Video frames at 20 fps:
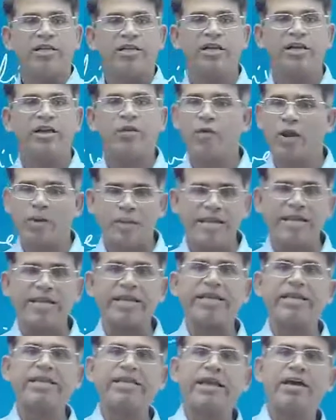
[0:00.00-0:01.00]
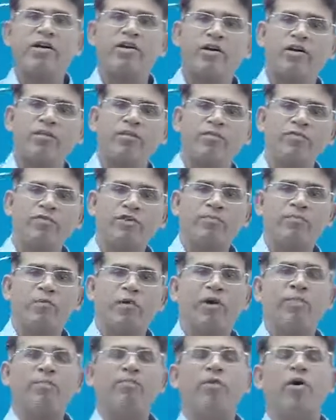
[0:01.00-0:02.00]
will be taken care of. So
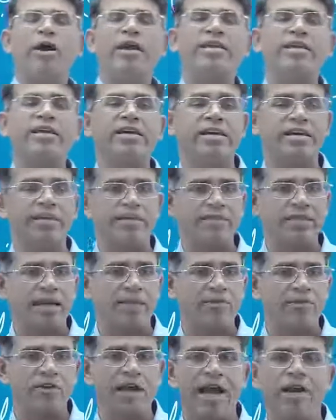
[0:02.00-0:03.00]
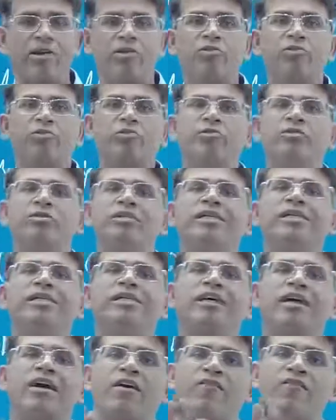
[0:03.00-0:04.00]
point here is, I'm trying to
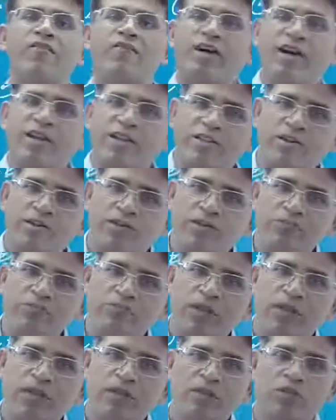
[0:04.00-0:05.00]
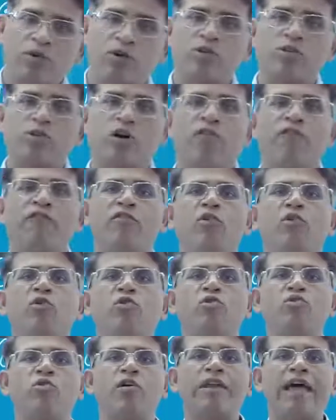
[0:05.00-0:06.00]
comfort you. Those of you who
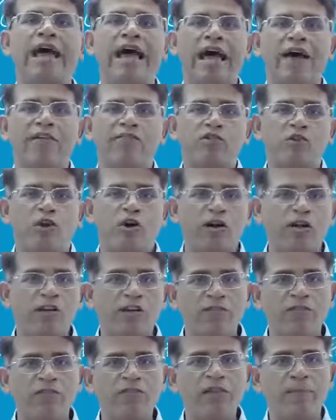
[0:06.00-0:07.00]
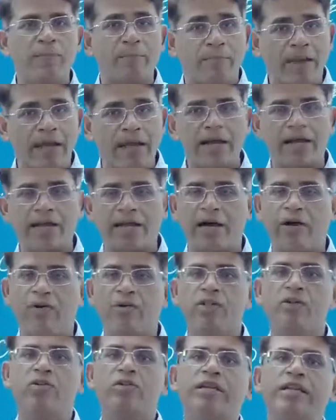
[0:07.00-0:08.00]
do not have geography
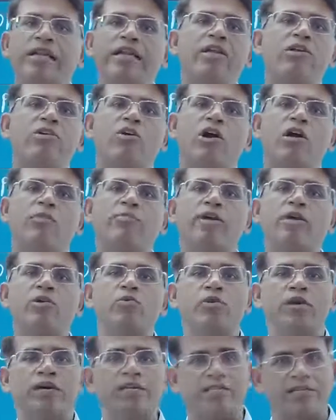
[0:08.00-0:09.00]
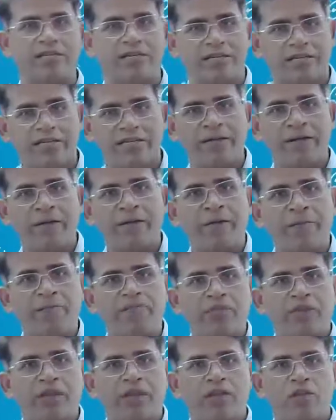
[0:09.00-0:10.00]
background, you need not be too concerned.
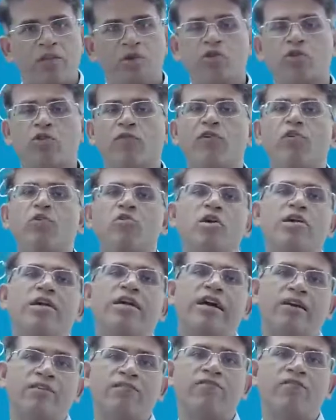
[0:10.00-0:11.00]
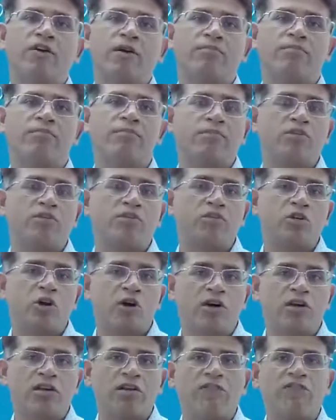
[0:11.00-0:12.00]
Those of you who do not come from
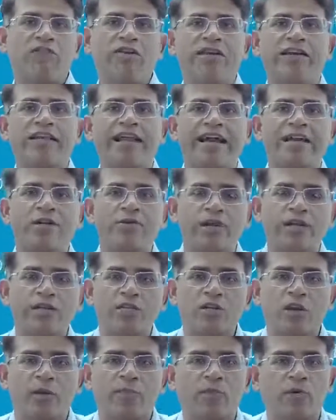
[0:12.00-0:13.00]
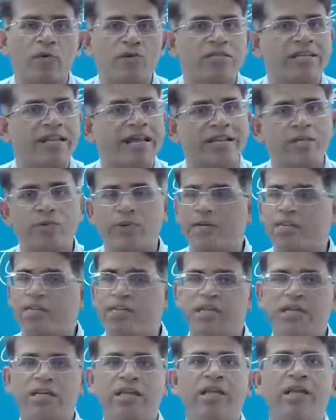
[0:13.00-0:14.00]
geography graduation or
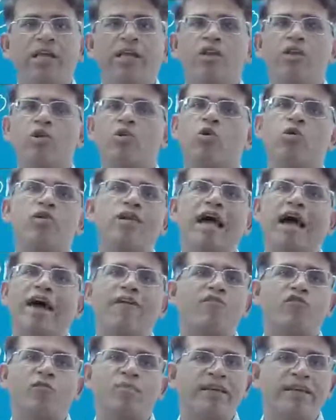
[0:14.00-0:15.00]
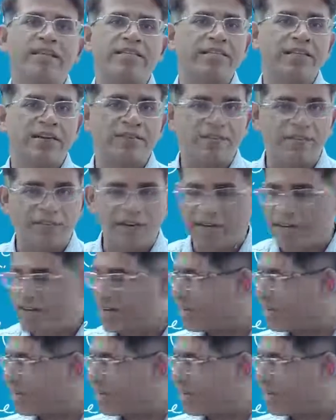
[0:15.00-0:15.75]
post-graduation, you don't have to be discomforted